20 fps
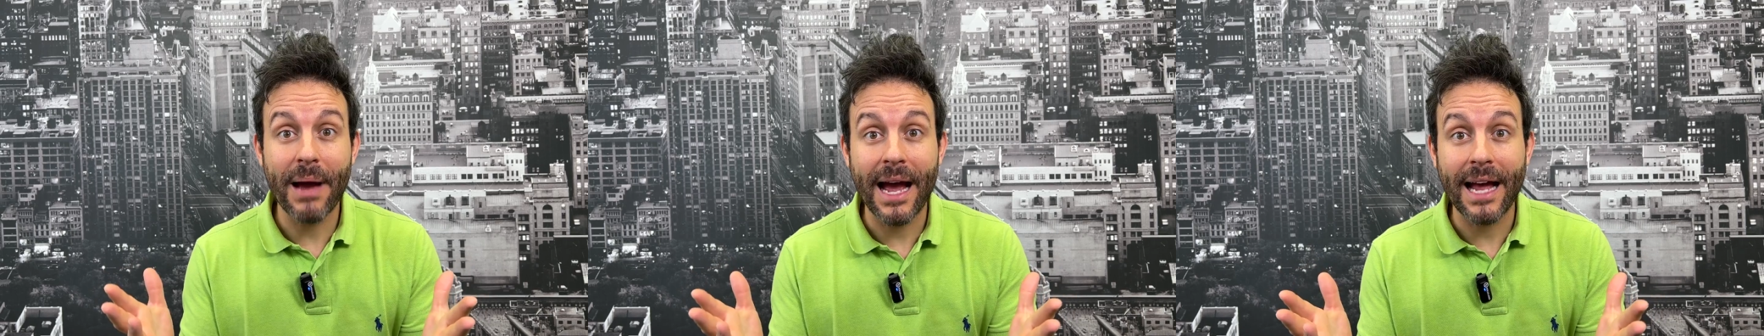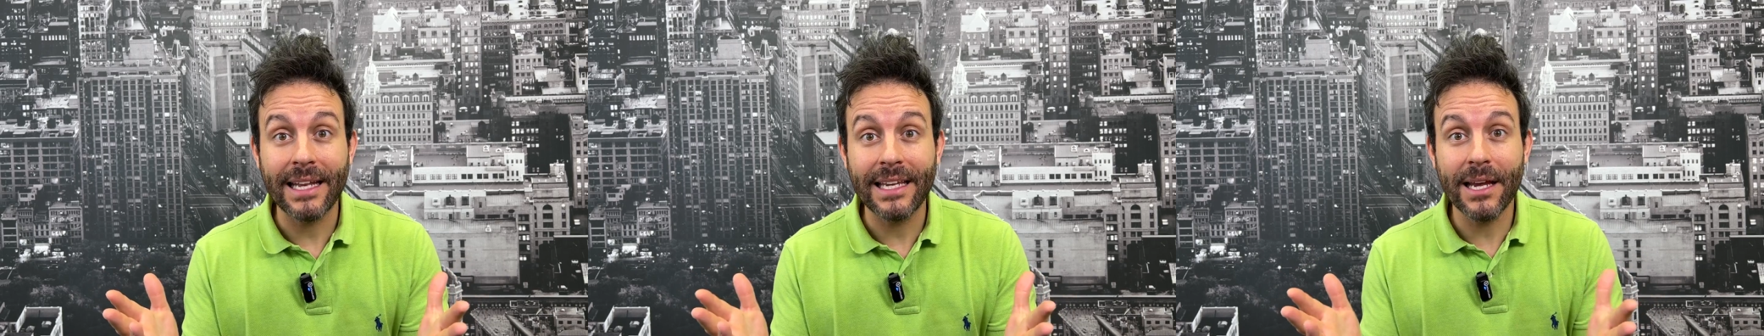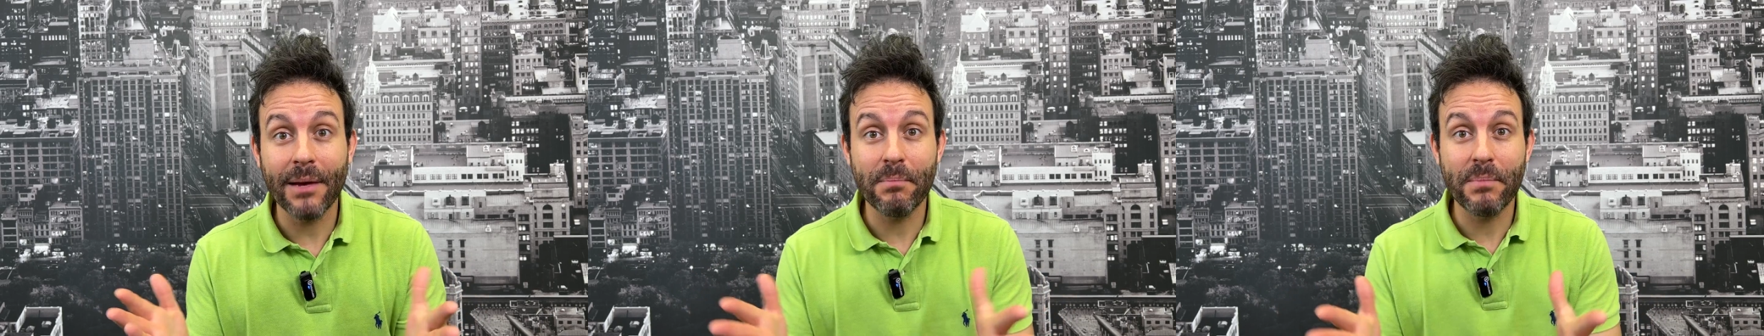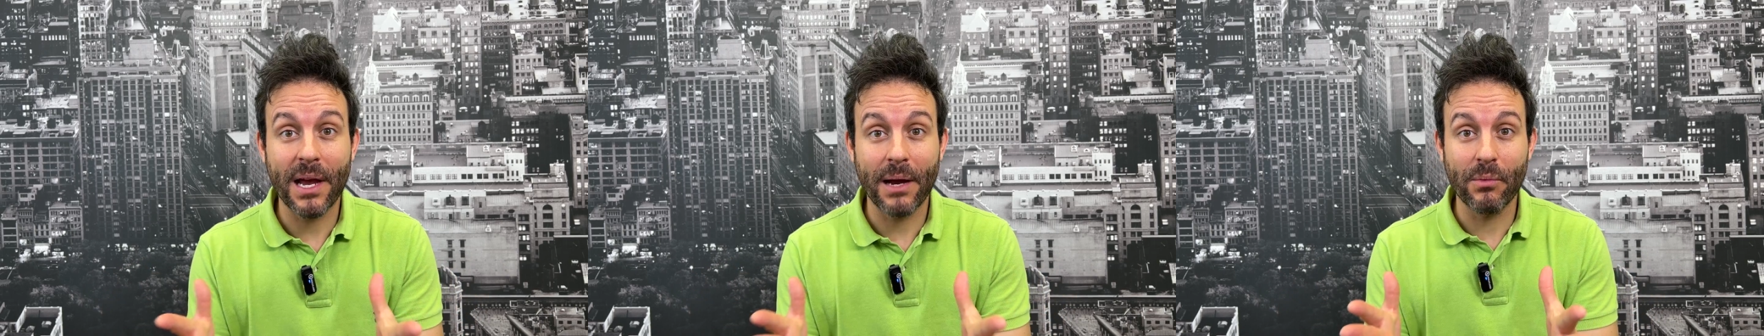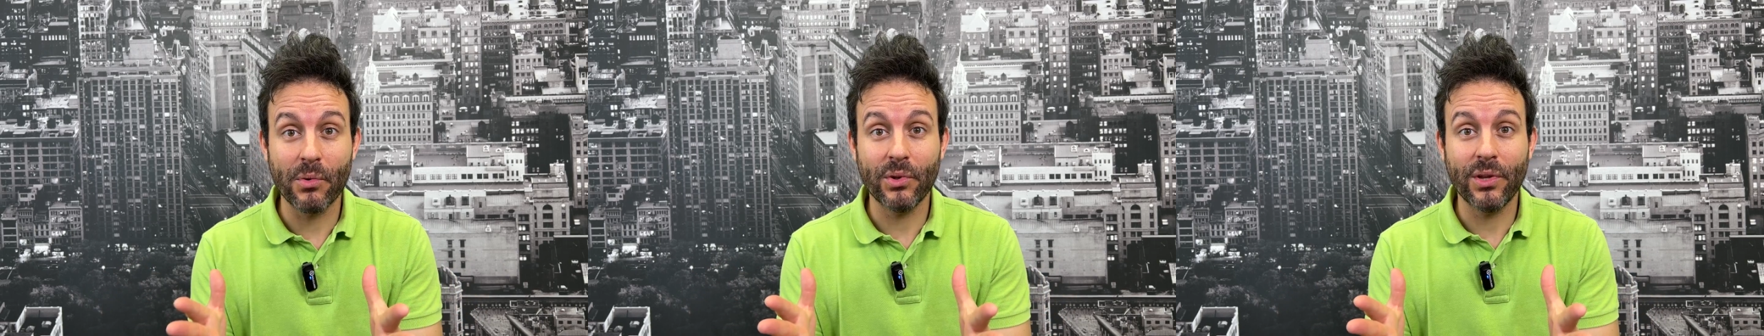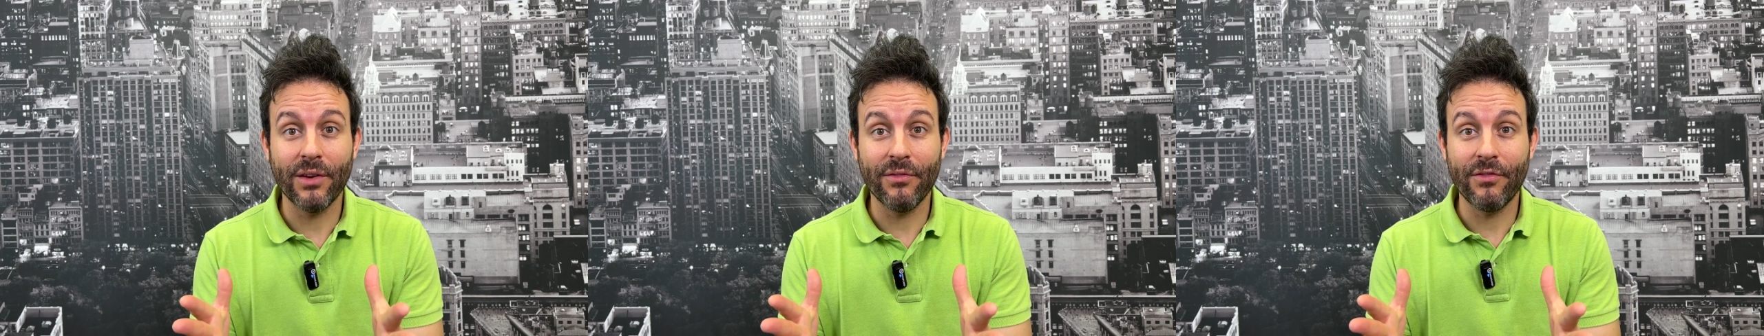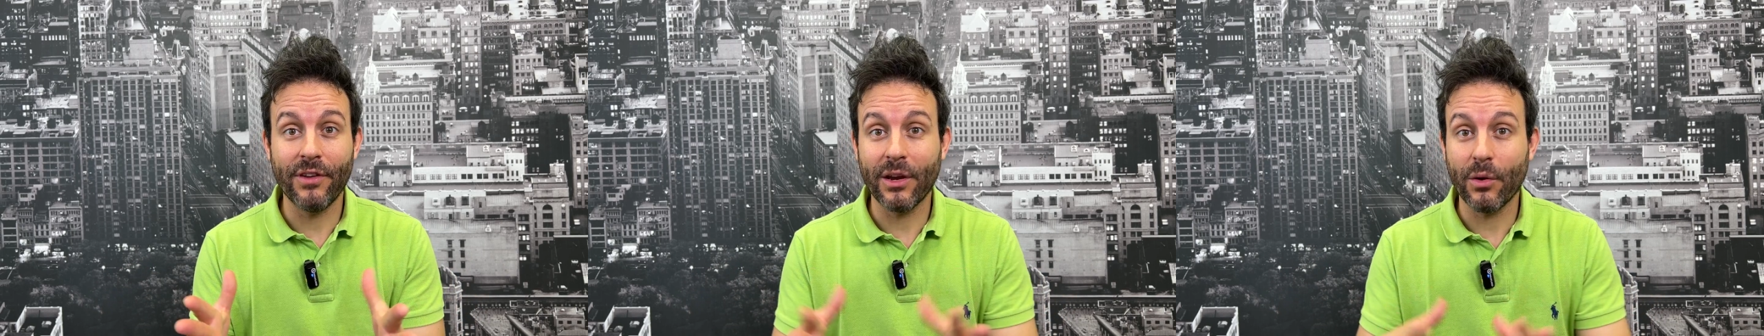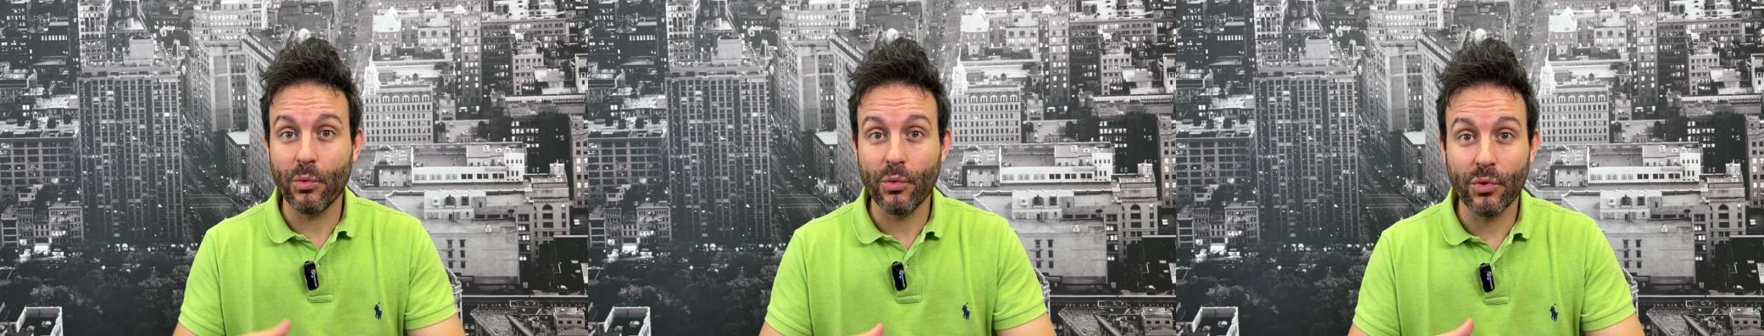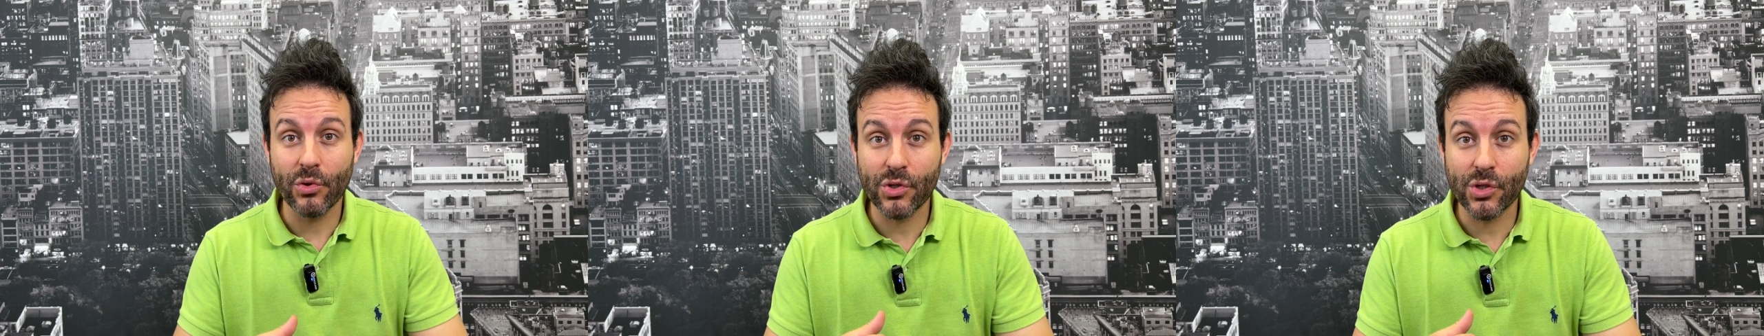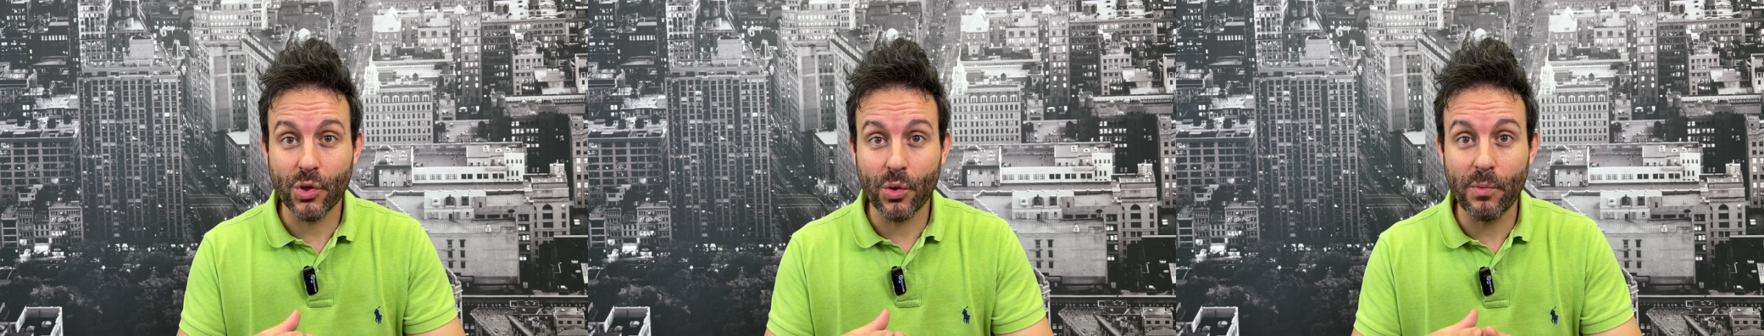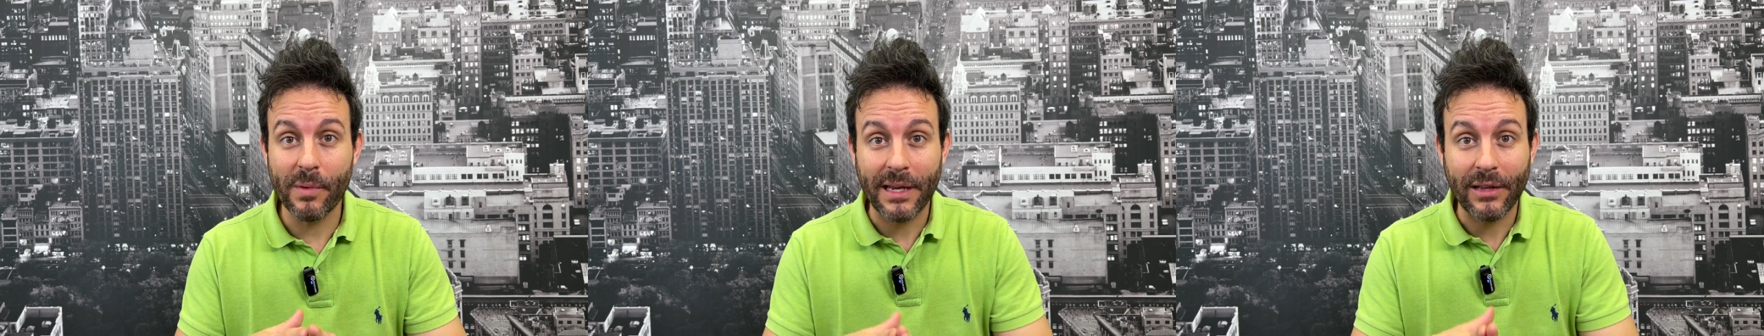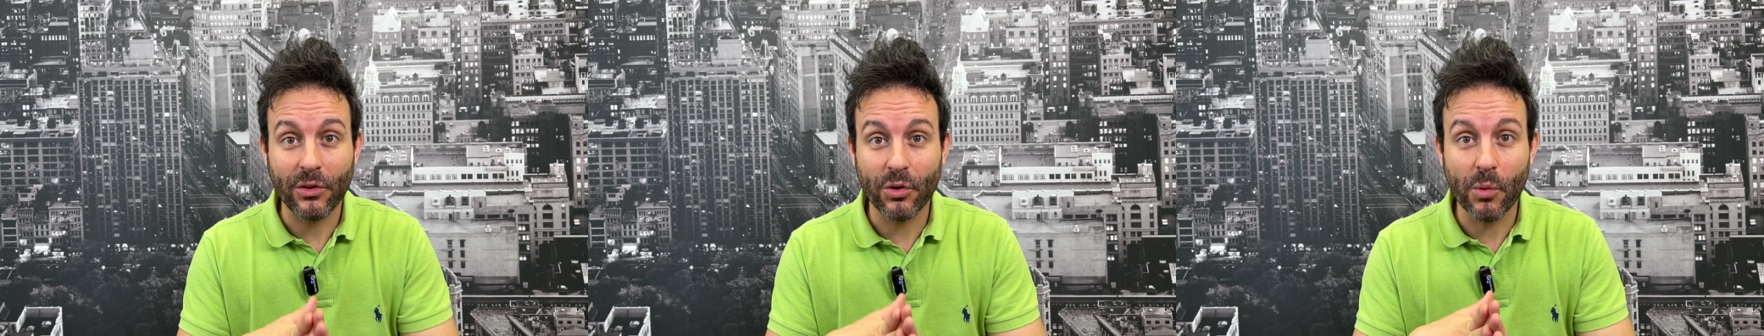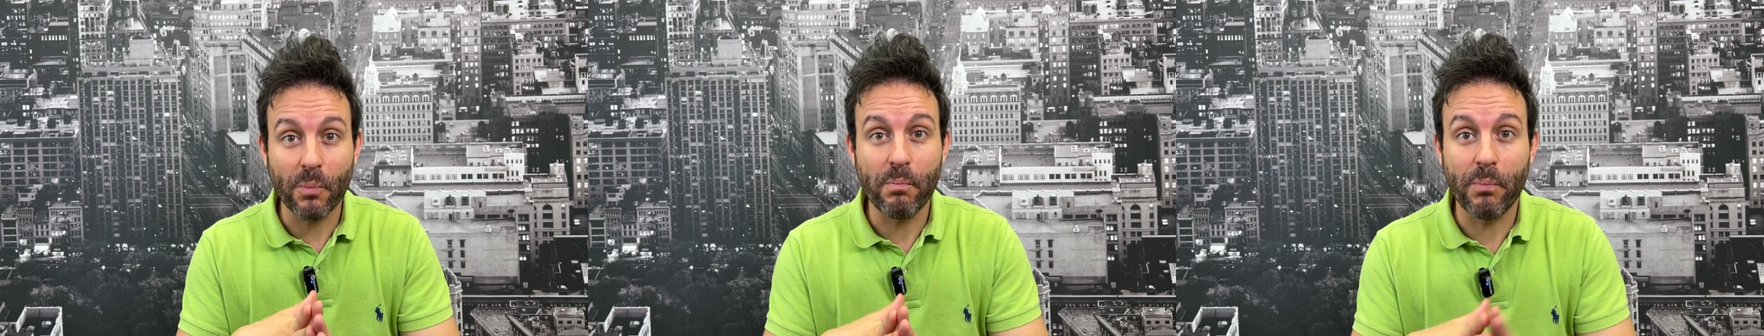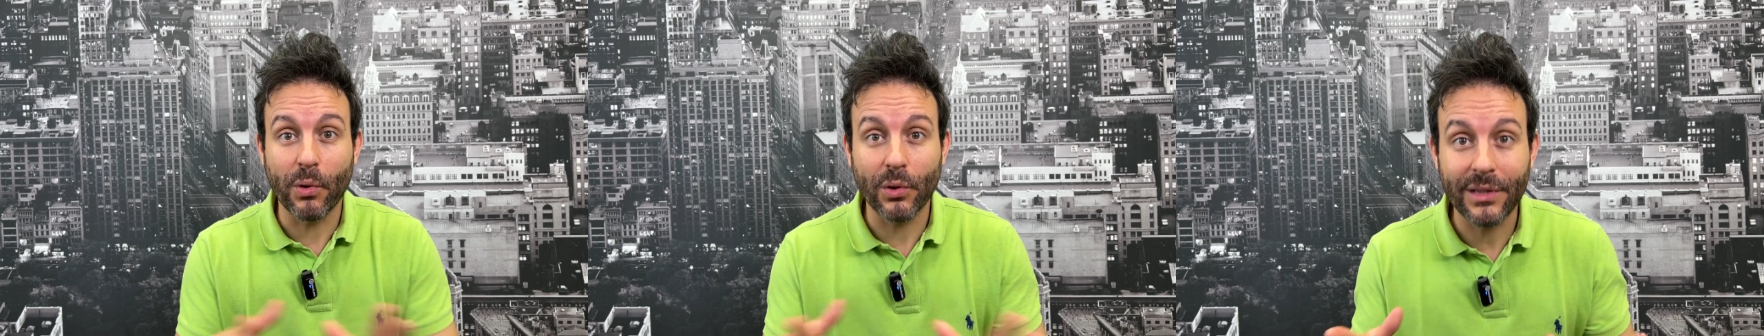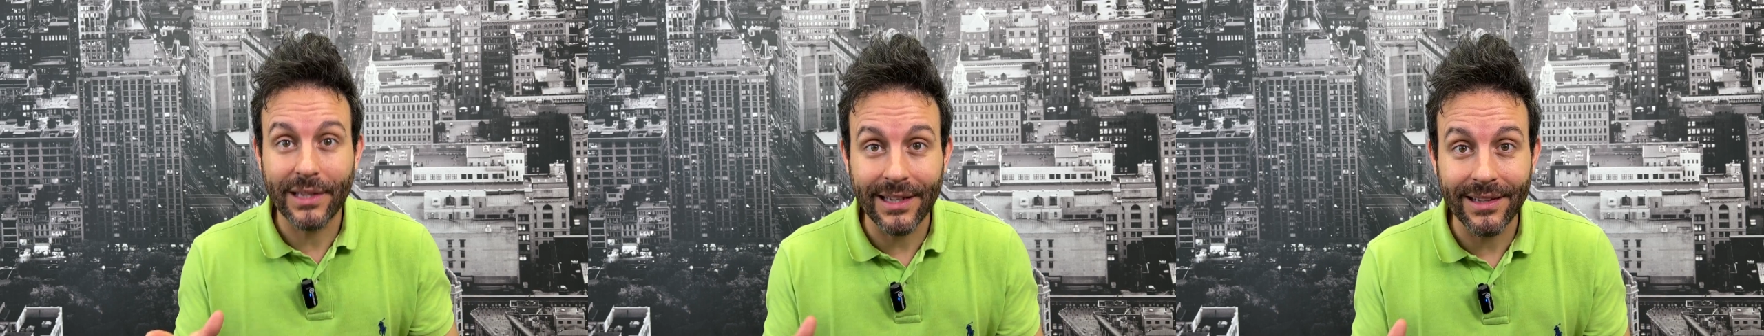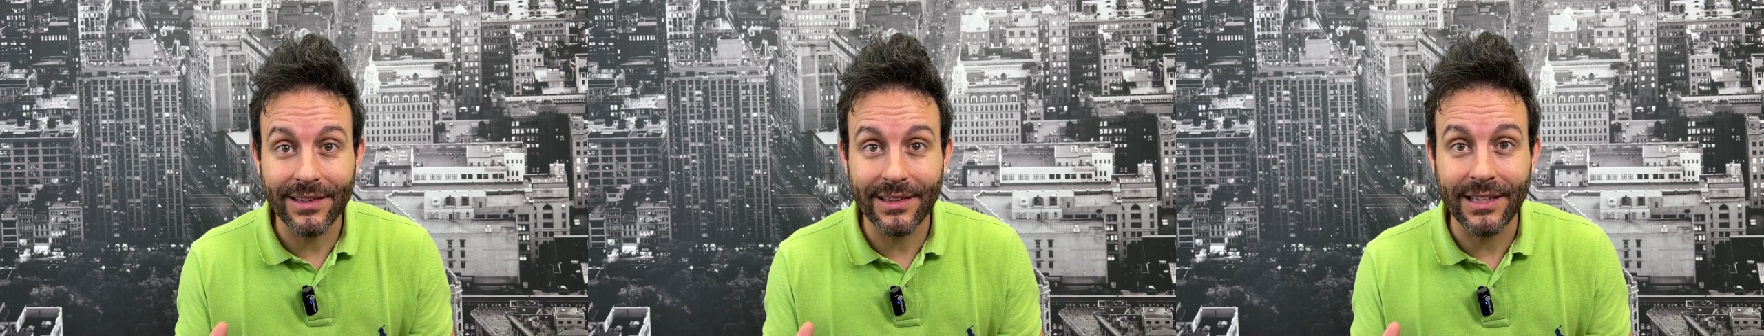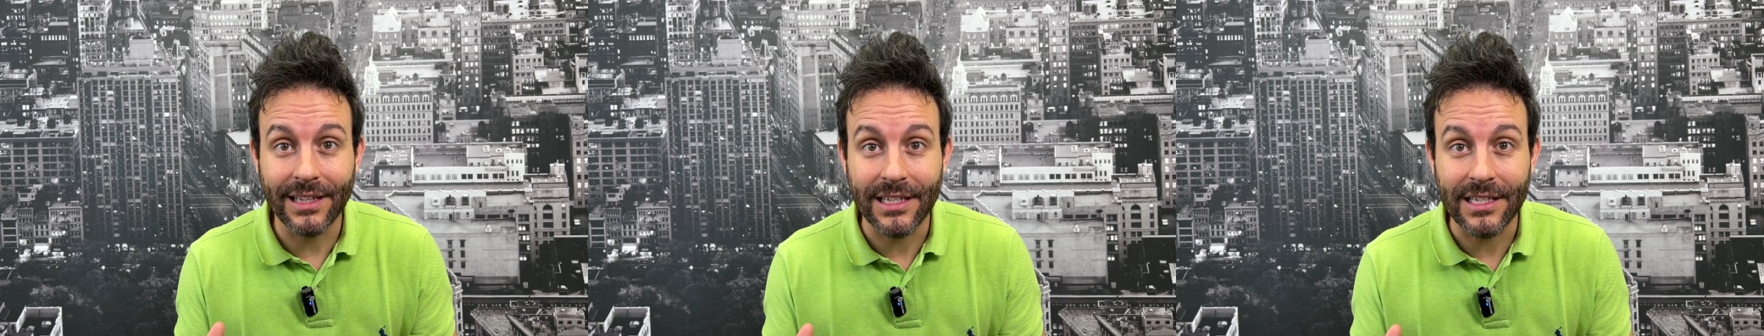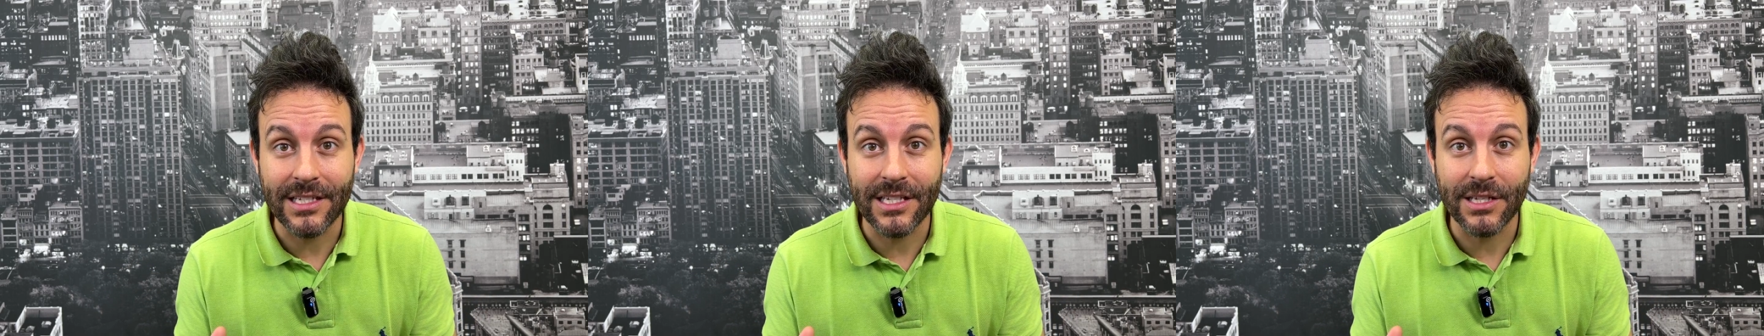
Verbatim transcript: we really have a very powerful tool